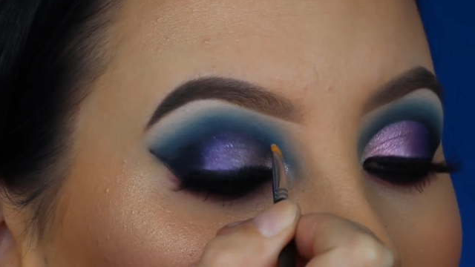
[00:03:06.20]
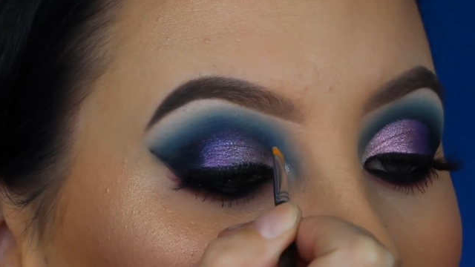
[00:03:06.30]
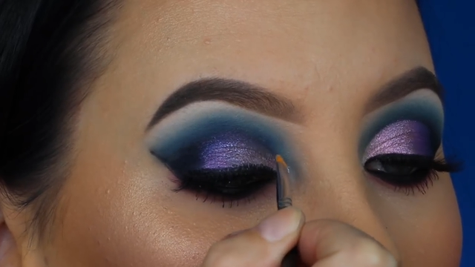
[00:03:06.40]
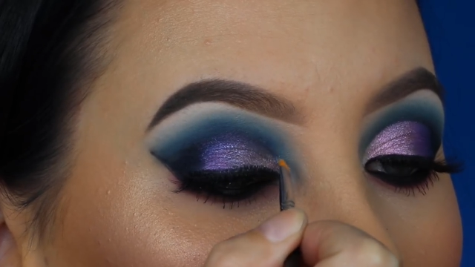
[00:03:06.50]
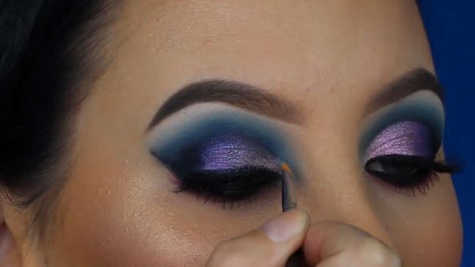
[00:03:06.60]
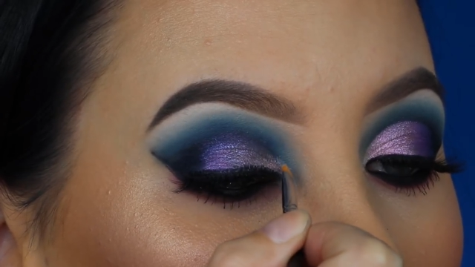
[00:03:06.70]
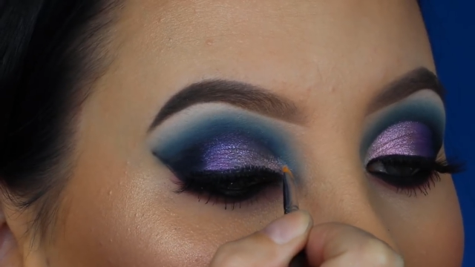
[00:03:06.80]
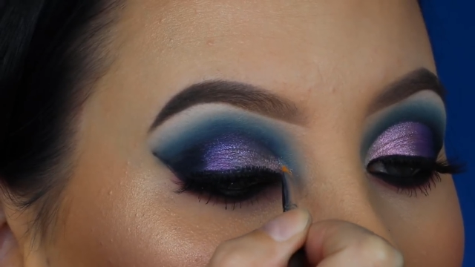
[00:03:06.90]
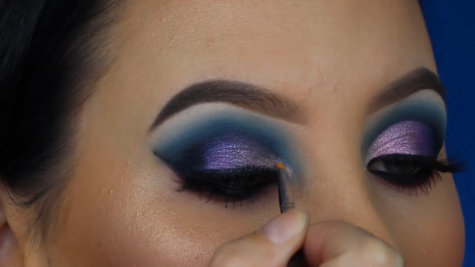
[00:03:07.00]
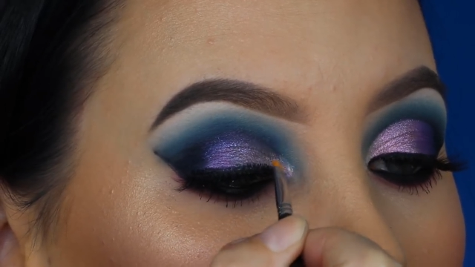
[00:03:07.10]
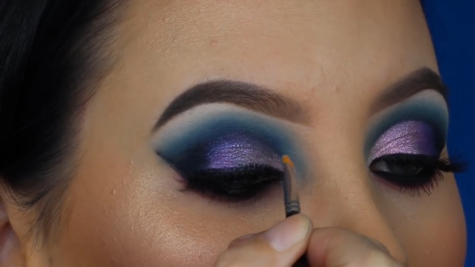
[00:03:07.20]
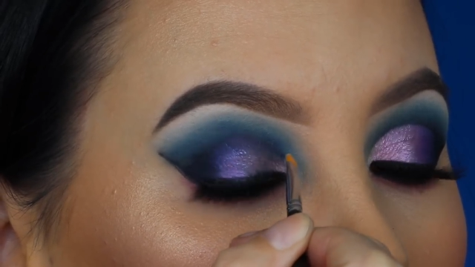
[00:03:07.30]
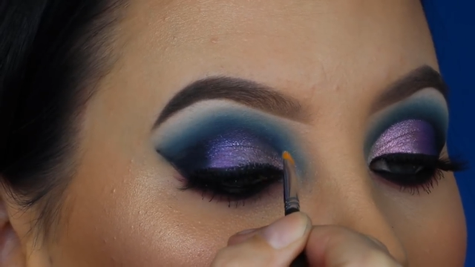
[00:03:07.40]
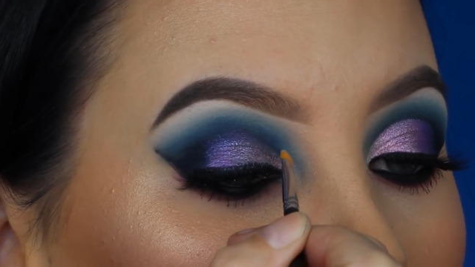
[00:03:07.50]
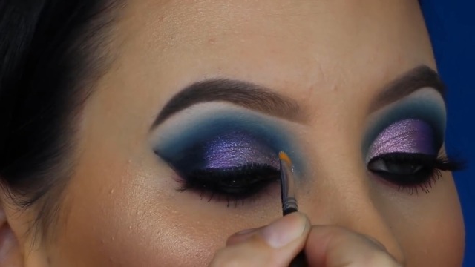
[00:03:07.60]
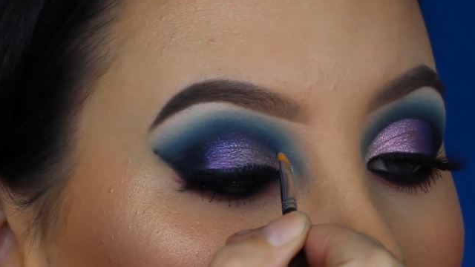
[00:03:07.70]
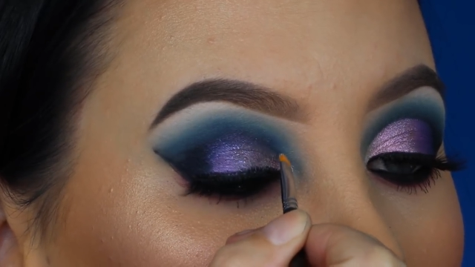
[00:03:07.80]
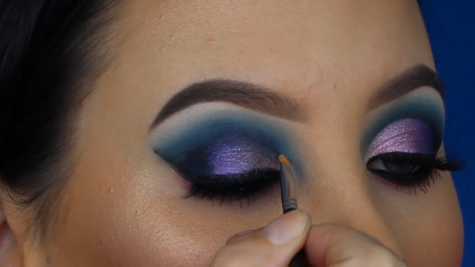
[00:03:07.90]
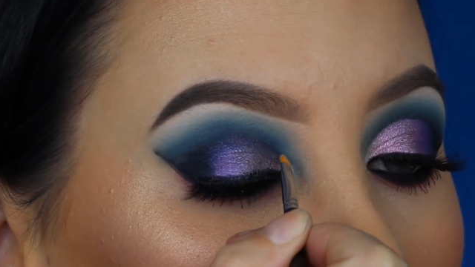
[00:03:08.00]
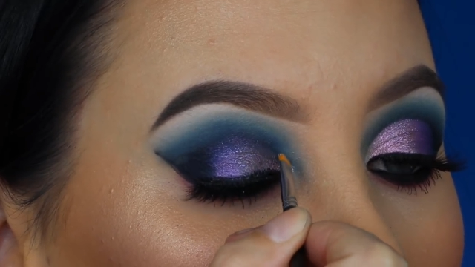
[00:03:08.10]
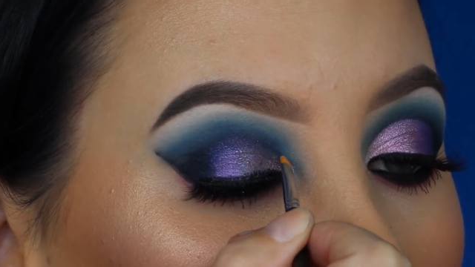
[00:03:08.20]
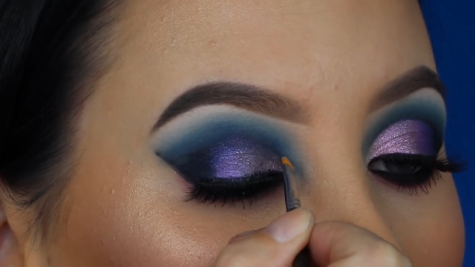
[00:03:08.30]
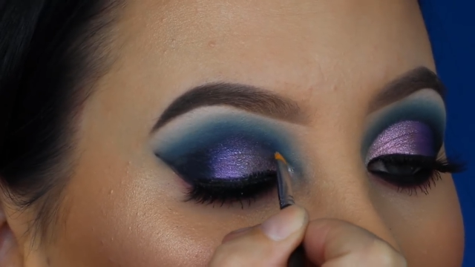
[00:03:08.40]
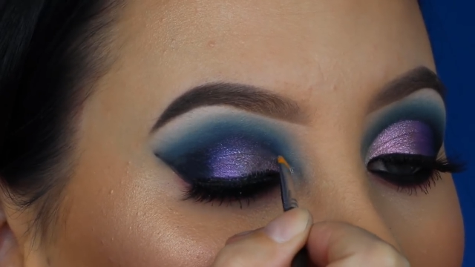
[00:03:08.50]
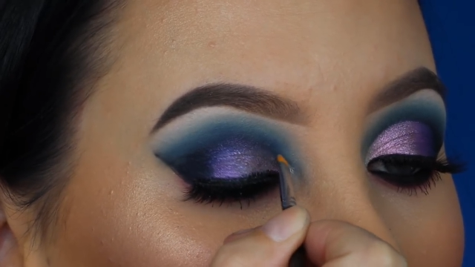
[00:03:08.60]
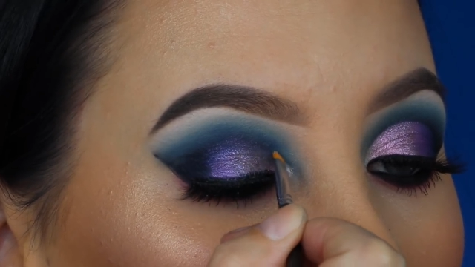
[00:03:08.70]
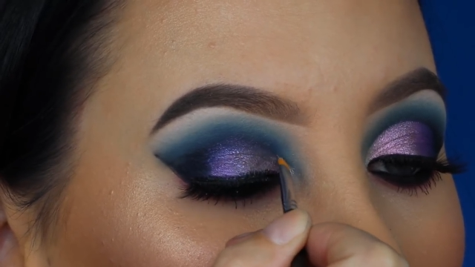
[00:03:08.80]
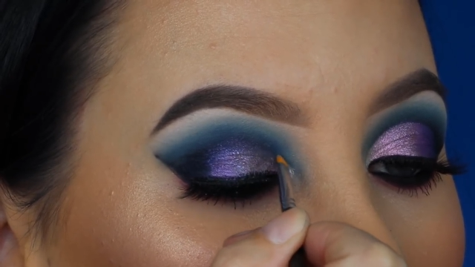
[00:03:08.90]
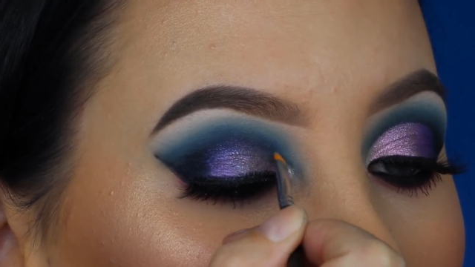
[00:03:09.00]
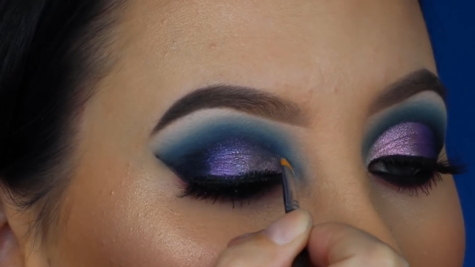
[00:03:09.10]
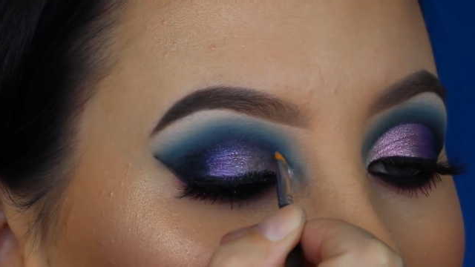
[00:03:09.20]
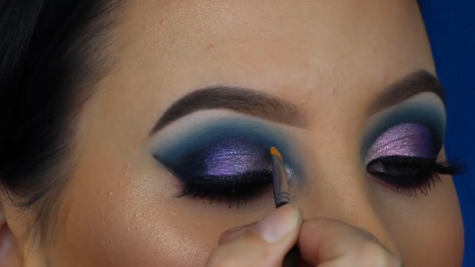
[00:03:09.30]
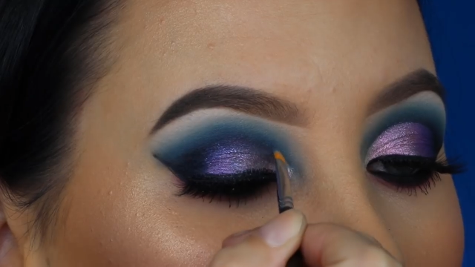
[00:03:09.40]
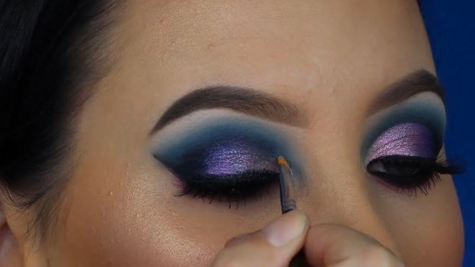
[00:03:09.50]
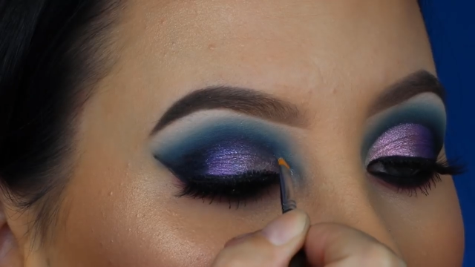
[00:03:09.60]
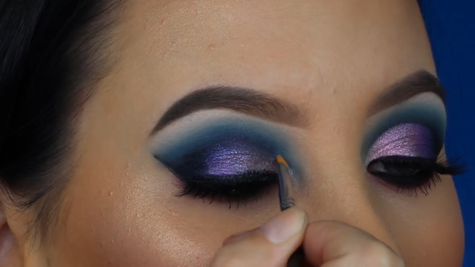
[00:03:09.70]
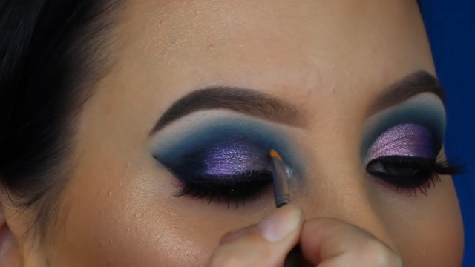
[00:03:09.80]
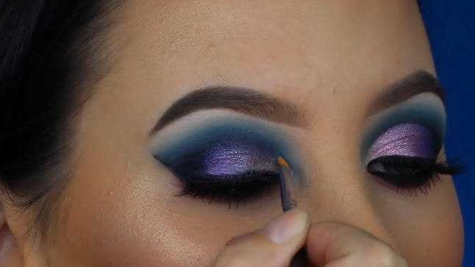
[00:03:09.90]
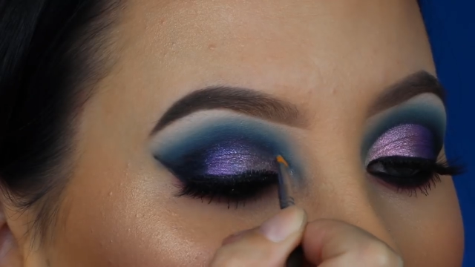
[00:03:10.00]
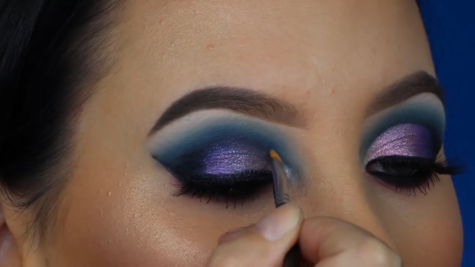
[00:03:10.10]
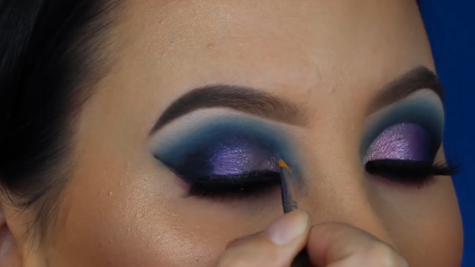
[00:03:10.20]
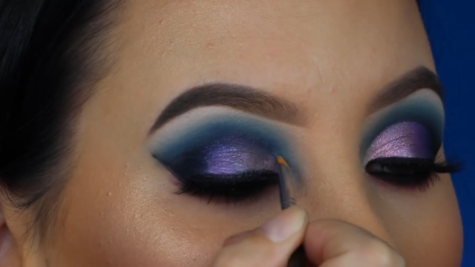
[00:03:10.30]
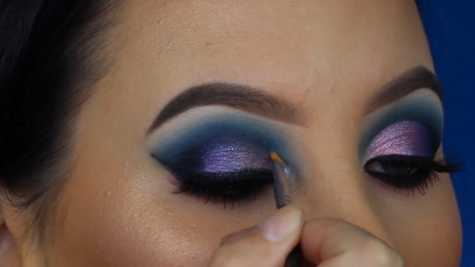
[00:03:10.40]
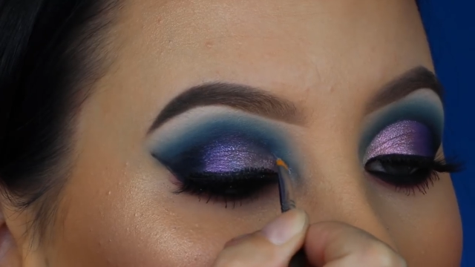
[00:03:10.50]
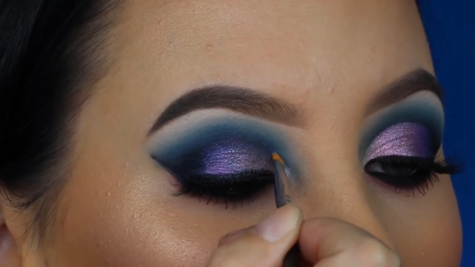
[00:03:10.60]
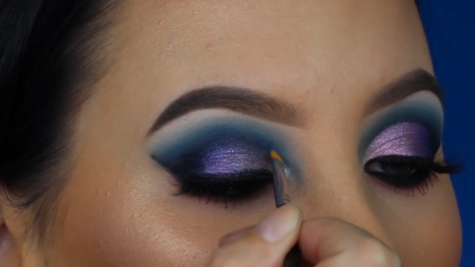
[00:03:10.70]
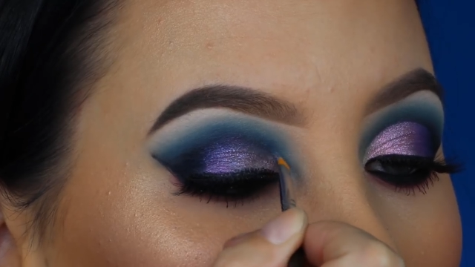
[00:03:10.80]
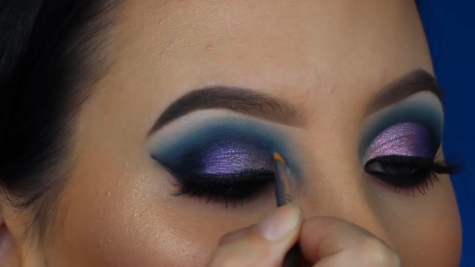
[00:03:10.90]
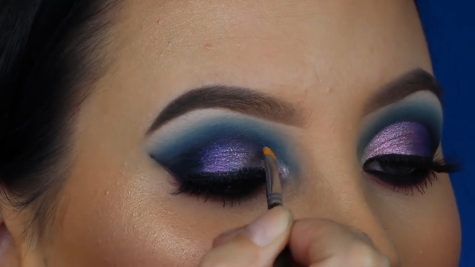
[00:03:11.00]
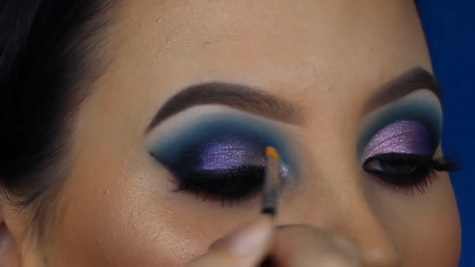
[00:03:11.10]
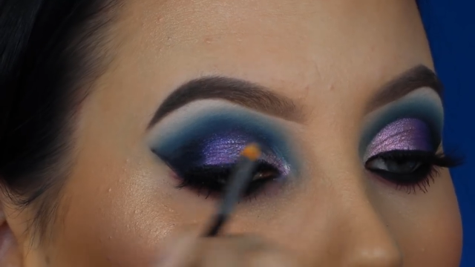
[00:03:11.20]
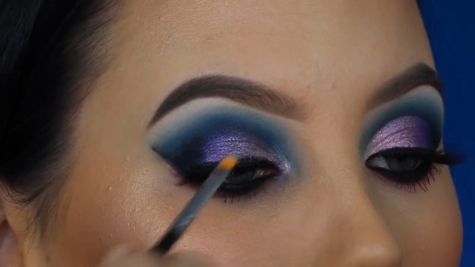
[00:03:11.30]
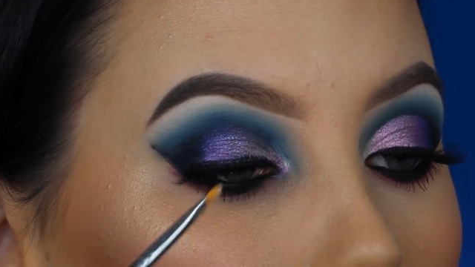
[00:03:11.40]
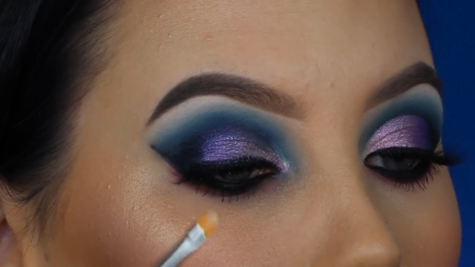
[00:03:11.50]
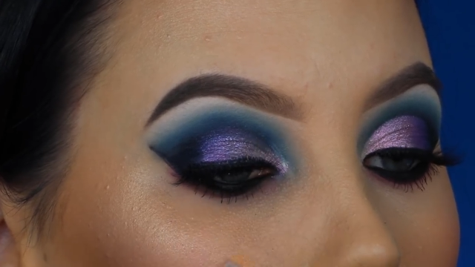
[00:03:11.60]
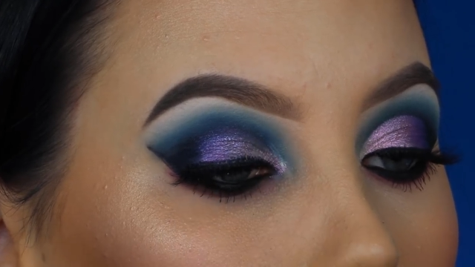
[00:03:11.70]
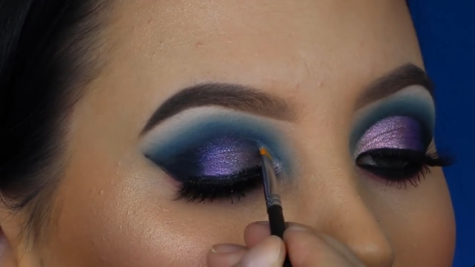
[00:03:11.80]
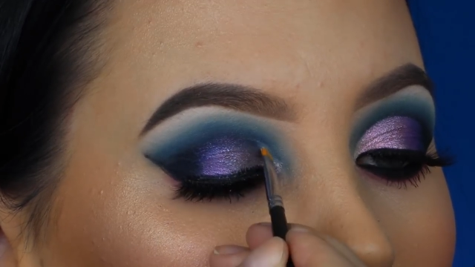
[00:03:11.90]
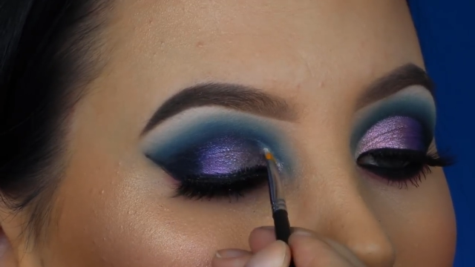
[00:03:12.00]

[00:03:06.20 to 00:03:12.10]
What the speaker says: Nobody's mouth can be seen.